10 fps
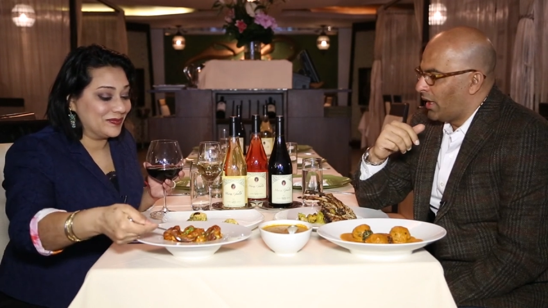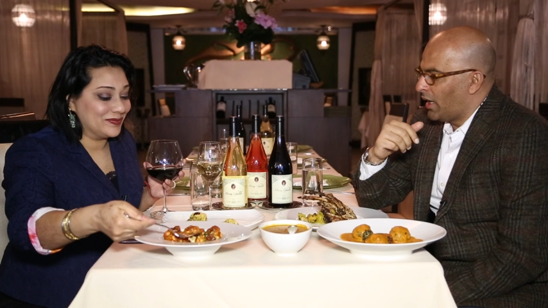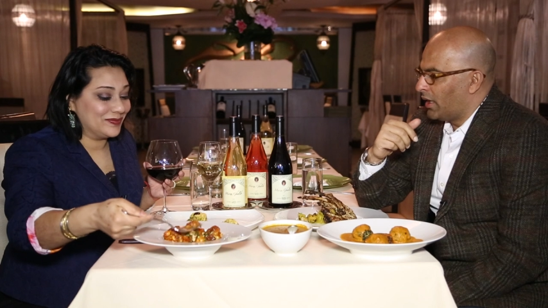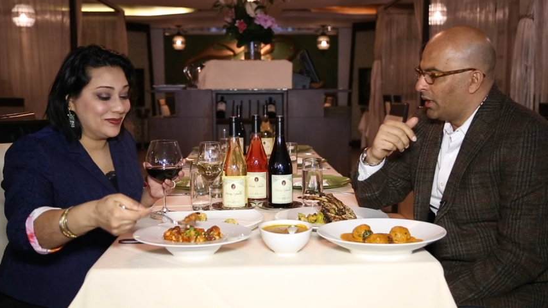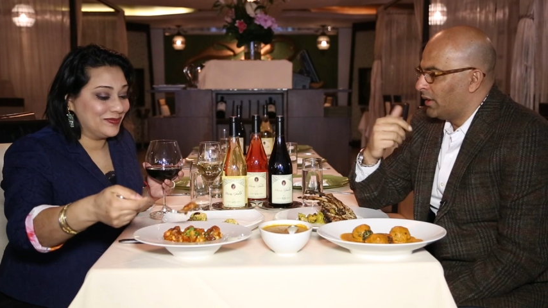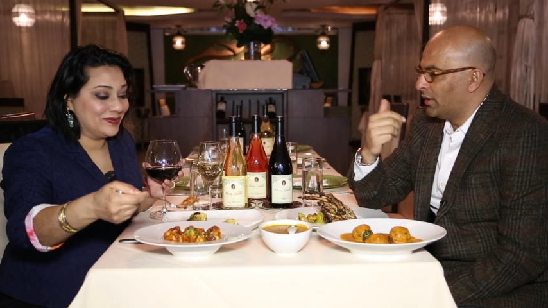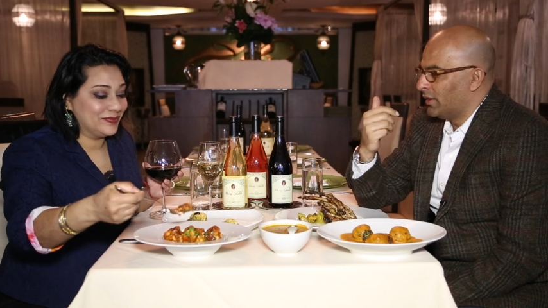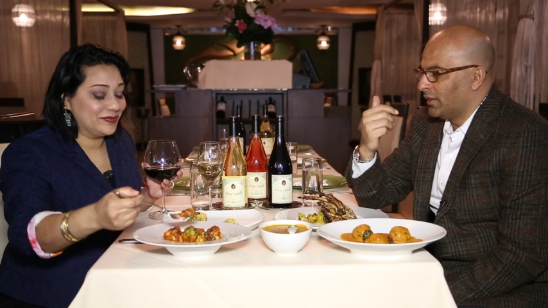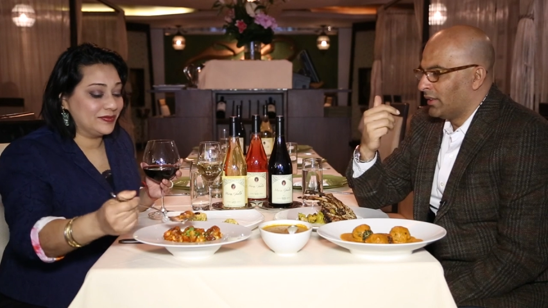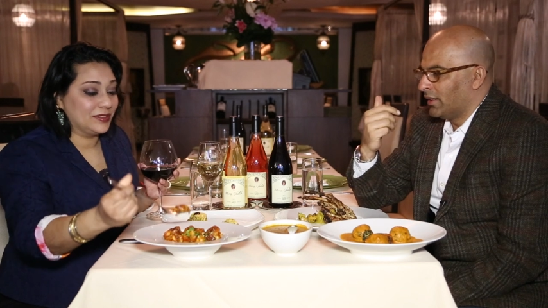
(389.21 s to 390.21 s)

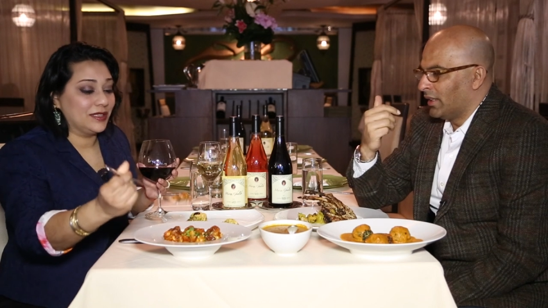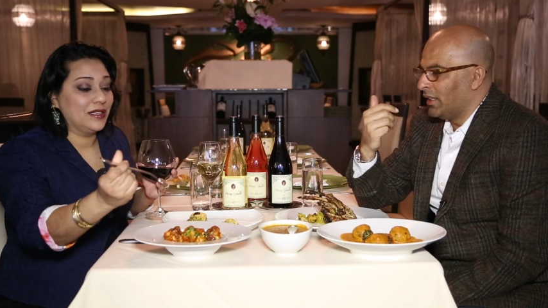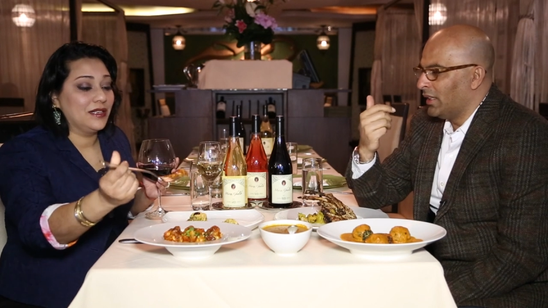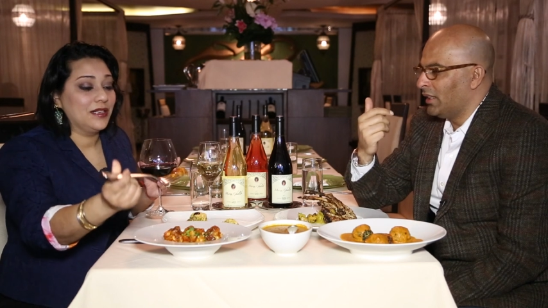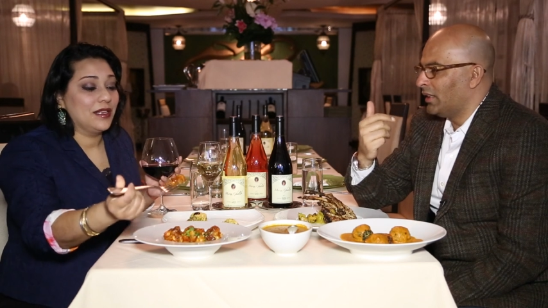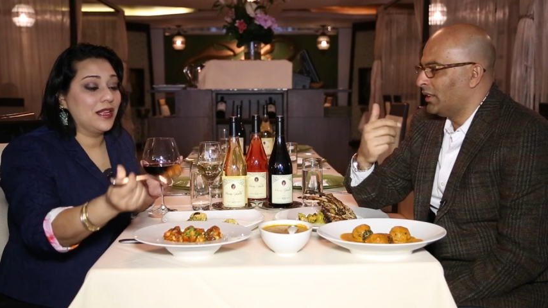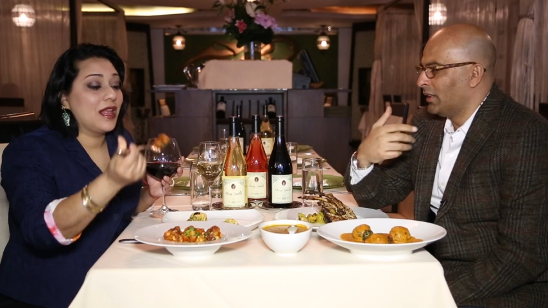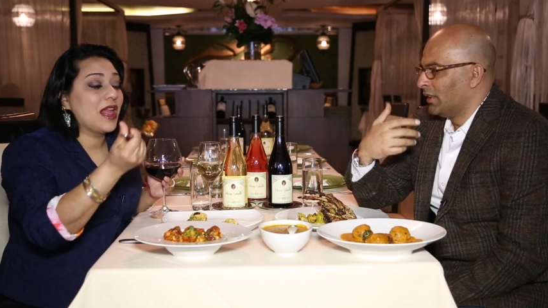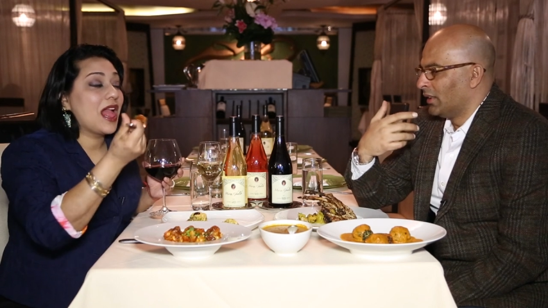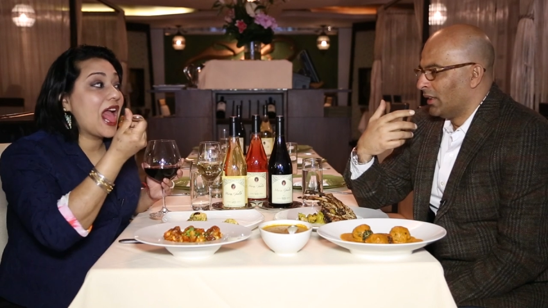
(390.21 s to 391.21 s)
Speaker 1: and he
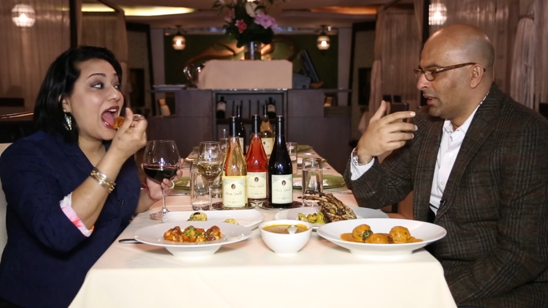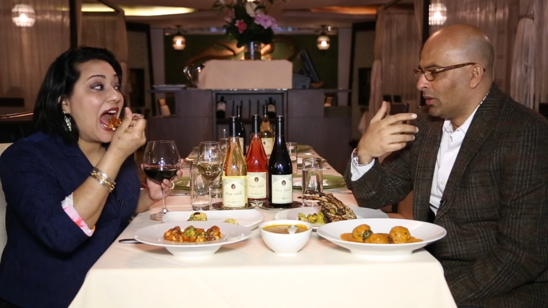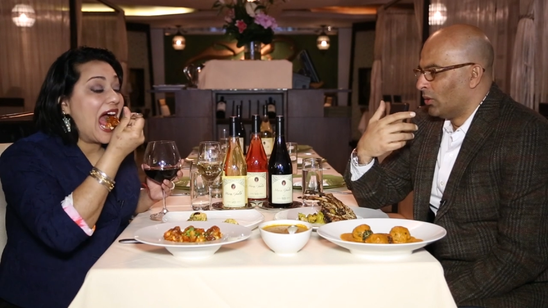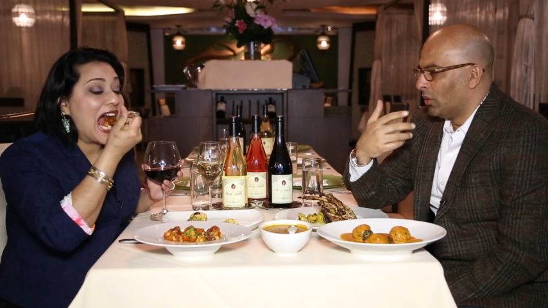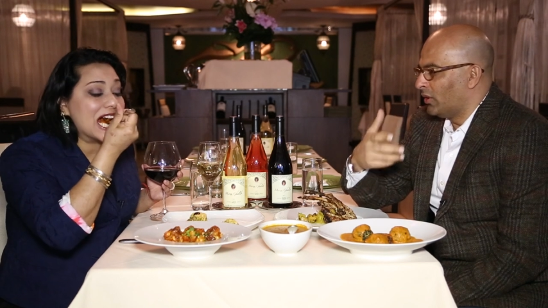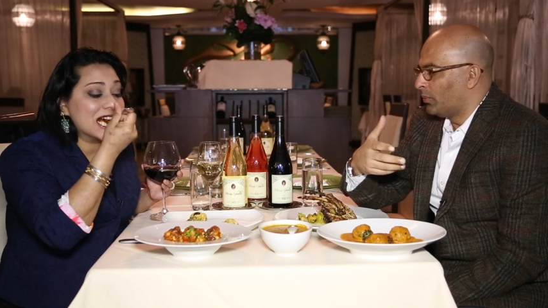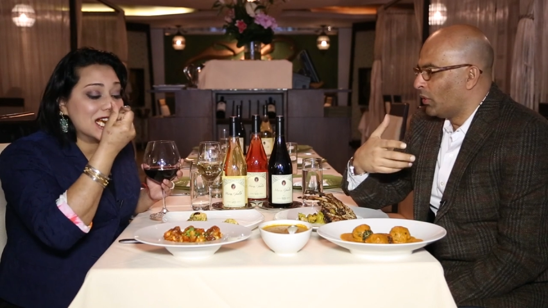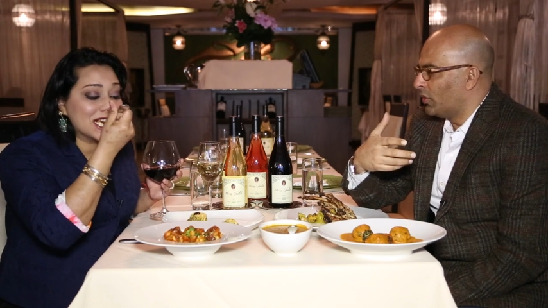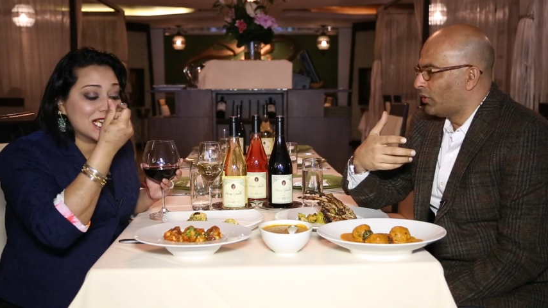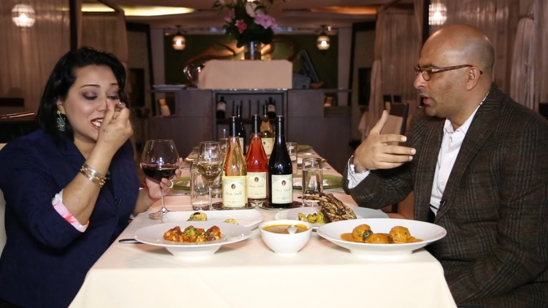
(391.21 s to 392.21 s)
wrote his
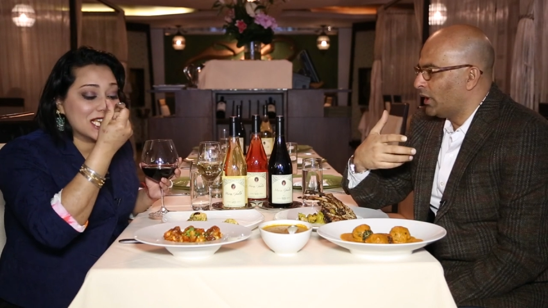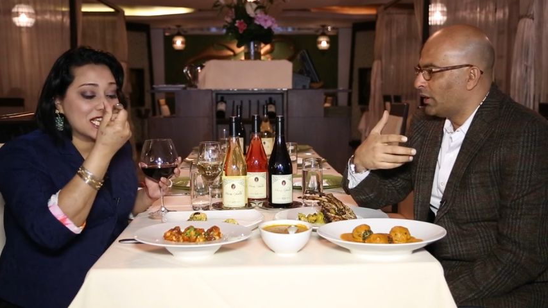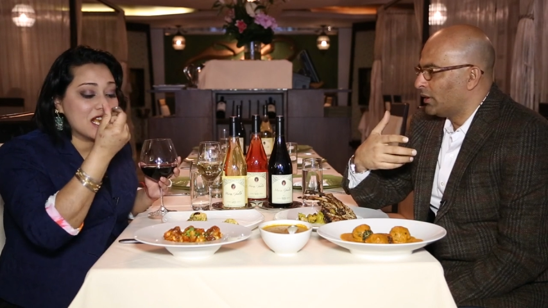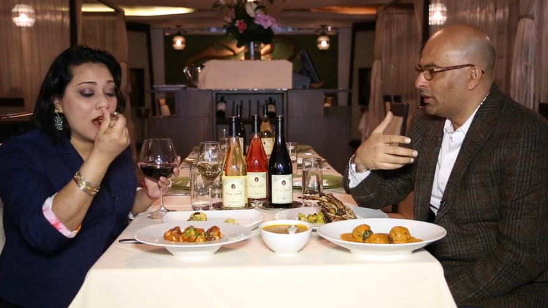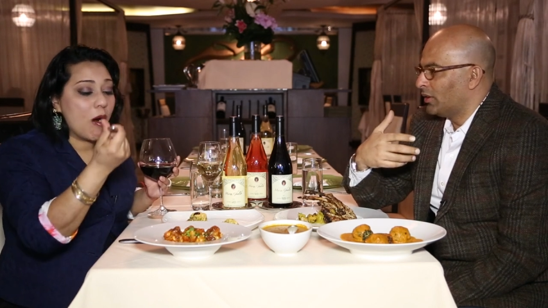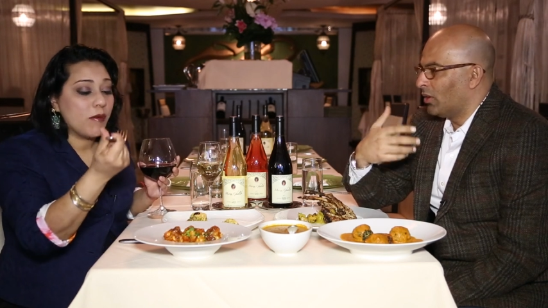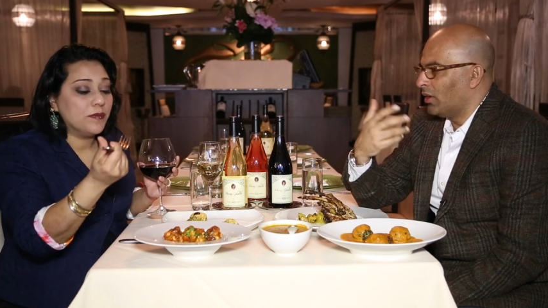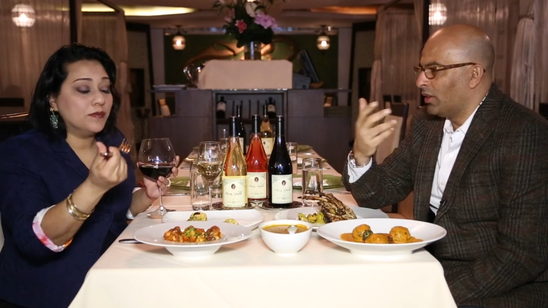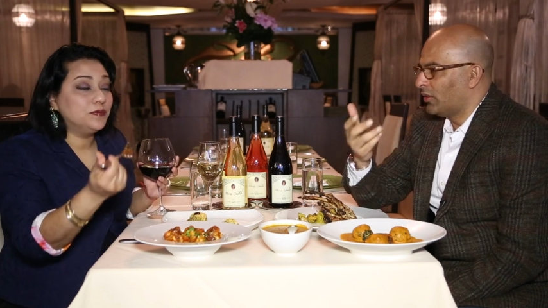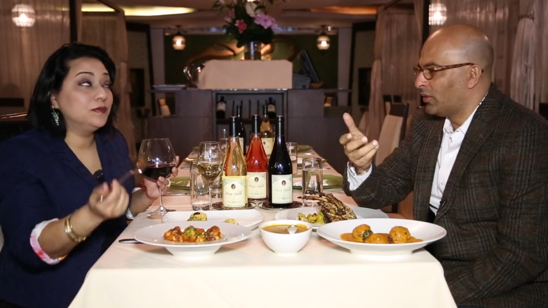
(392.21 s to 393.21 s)
poetry,
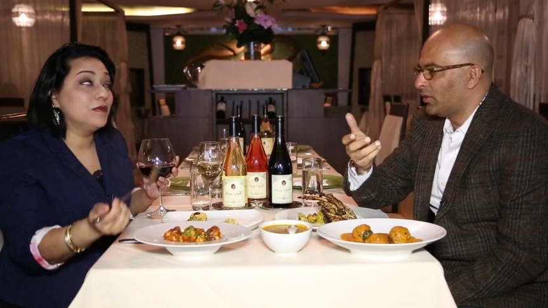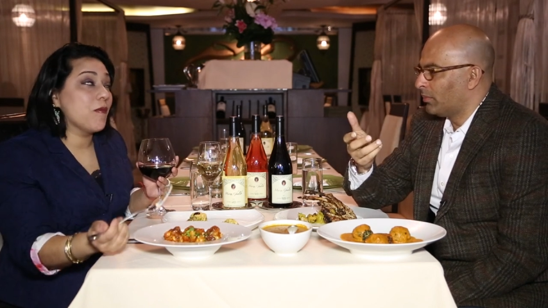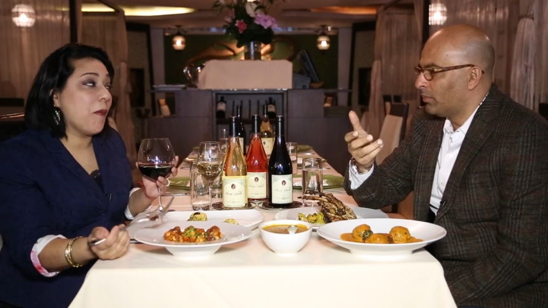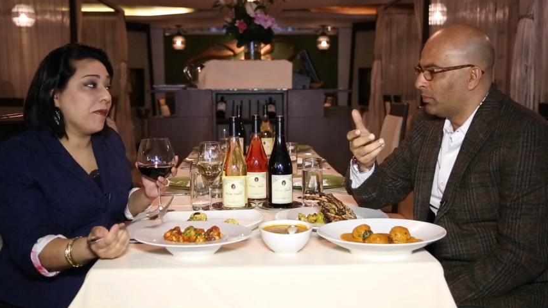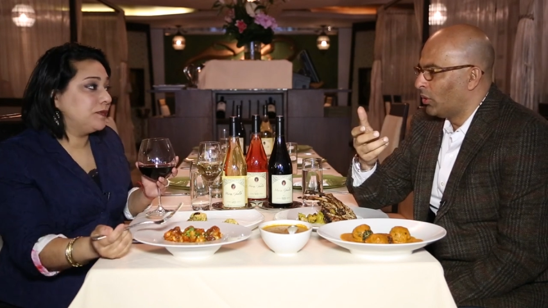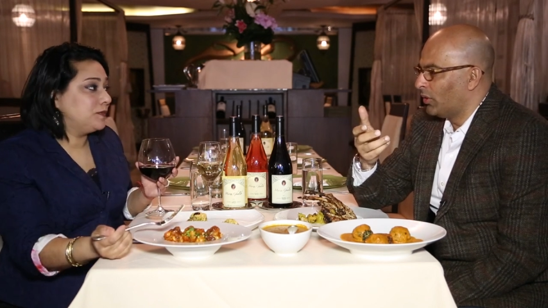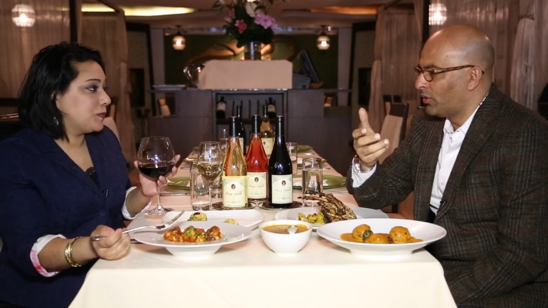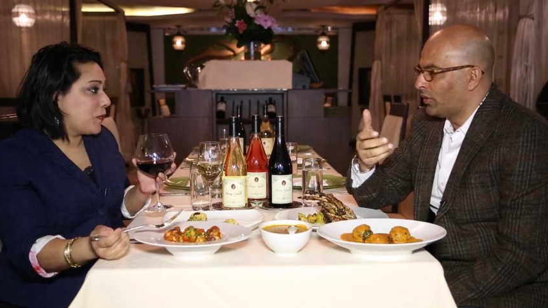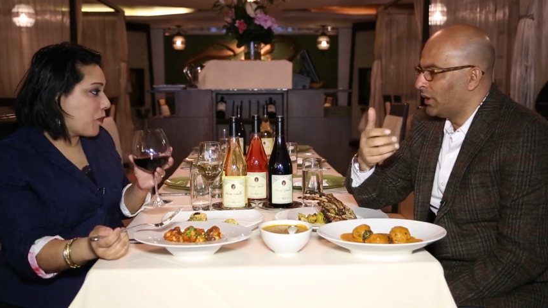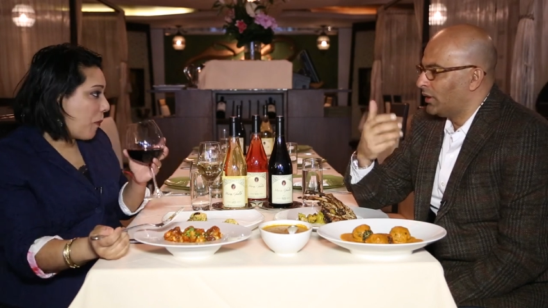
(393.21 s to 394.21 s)
all his
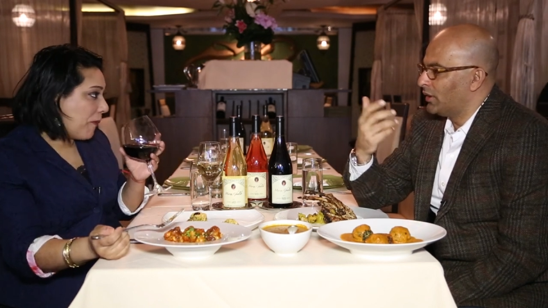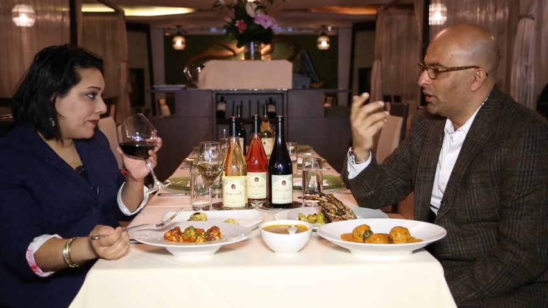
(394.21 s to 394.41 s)
poetry